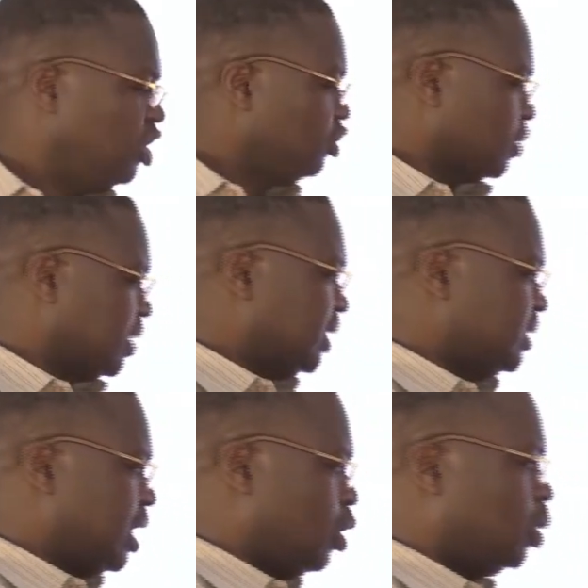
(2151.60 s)
So that's
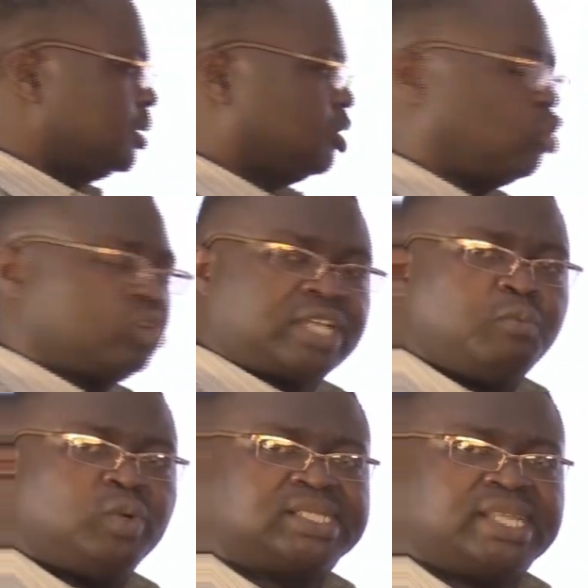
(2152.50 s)
how scrotum,
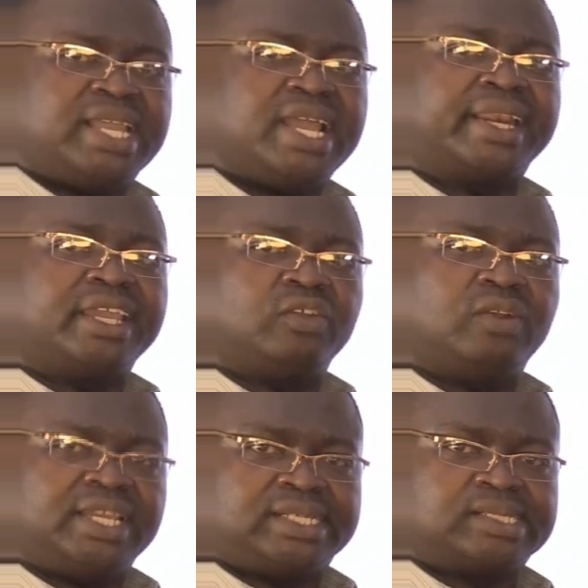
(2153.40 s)
we say,
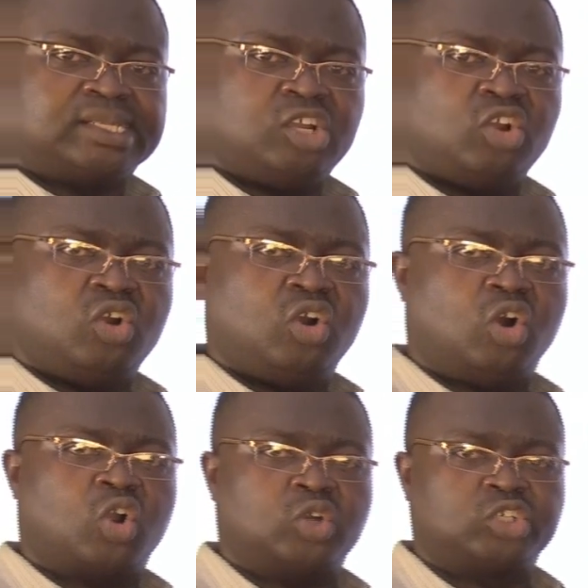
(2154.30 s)
regulates
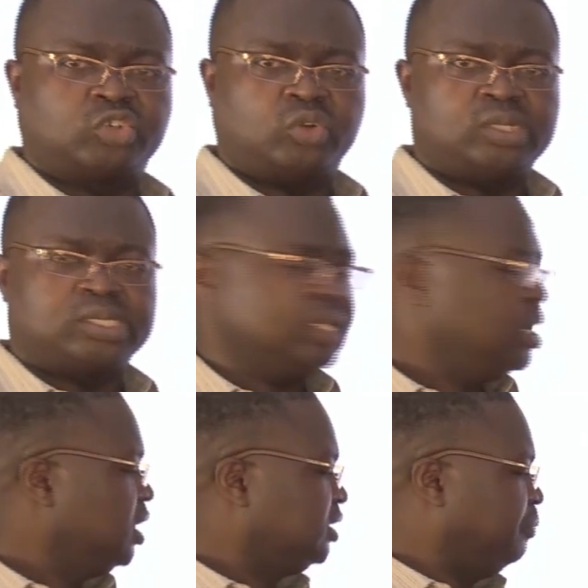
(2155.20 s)
or controls
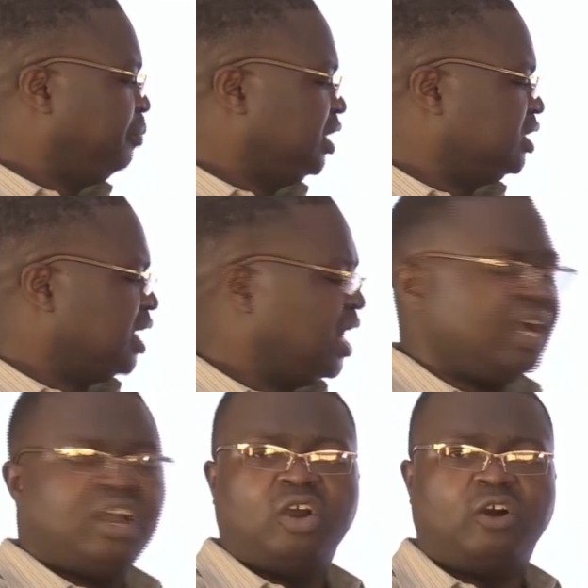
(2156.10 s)
temperature
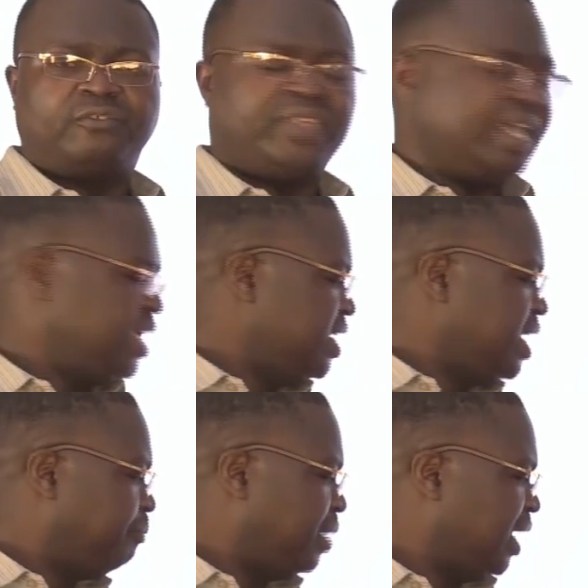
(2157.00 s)
of the
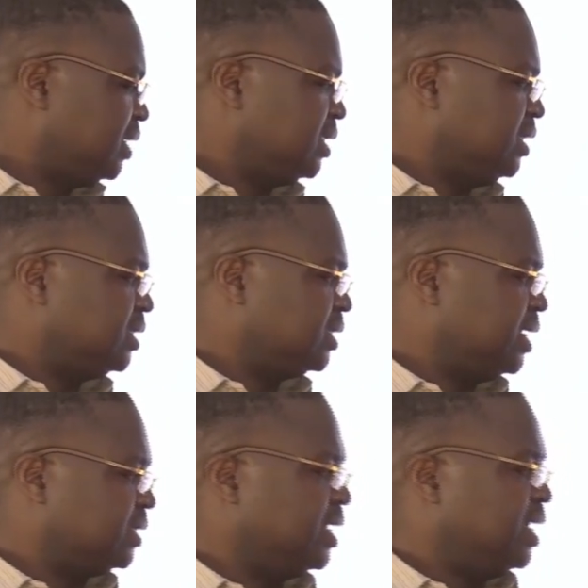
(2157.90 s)
inner parts, in this
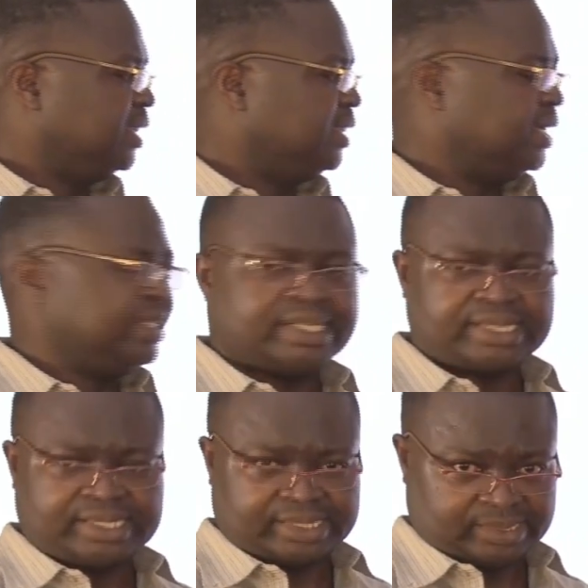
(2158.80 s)
case, the
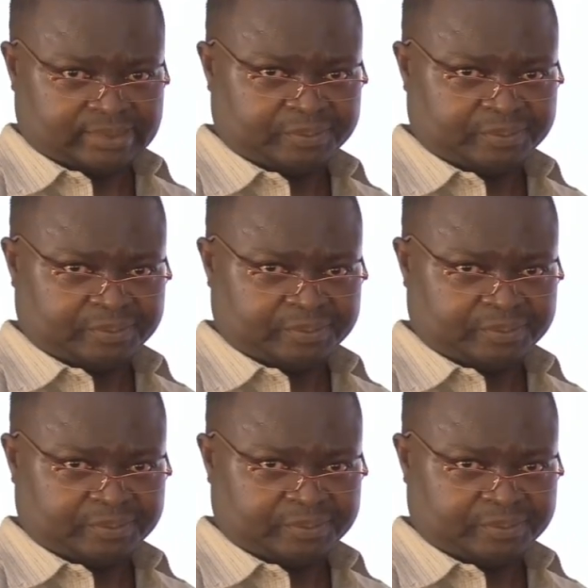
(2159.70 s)
testes.